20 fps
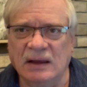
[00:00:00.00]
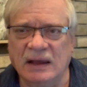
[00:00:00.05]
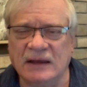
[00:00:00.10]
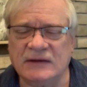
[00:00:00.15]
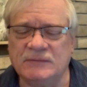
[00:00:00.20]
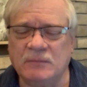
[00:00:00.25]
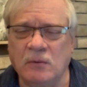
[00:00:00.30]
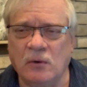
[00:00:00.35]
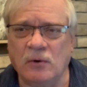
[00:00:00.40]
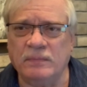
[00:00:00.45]

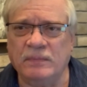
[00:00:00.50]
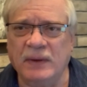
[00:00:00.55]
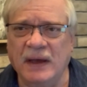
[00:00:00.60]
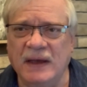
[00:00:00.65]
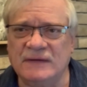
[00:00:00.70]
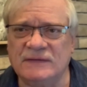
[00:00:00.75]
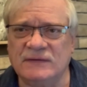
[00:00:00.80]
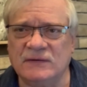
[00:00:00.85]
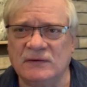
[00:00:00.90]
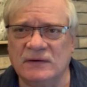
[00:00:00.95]
export
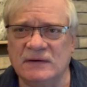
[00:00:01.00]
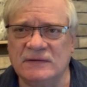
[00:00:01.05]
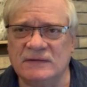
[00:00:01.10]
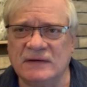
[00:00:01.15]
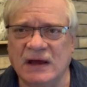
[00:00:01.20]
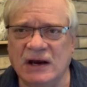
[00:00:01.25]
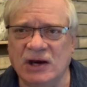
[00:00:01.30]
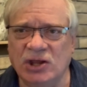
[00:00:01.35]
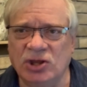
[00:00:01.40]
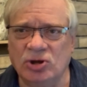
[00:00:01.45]
pace there is
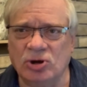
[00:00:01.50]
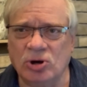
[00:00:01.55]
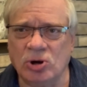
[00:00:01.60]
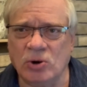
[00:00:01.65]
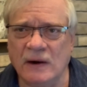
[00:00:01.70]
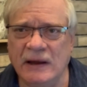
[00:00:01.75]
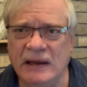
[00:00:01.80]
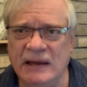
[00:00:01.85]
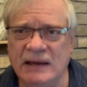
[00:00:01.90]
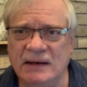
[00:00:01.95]
out of
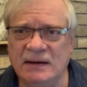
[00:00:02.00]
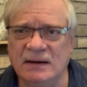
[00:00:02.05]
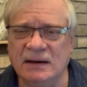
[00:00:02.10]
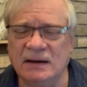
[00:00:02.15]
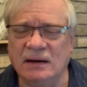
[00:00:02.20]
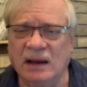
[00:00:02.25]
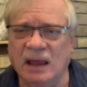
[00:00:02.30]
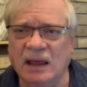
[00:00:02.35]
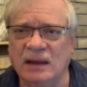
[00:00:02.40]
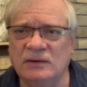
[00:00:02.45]
Ukraine
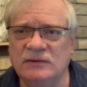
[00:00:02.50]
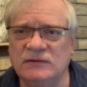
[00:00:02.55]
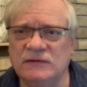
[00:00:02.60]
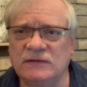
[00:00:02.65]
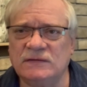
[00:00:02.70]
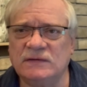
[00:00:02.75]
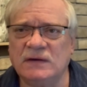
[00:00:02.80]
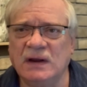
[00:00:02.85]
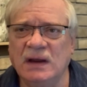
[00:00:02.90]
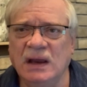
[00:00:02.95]
and
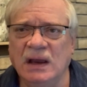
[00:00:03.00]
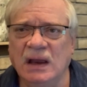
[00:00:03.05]
just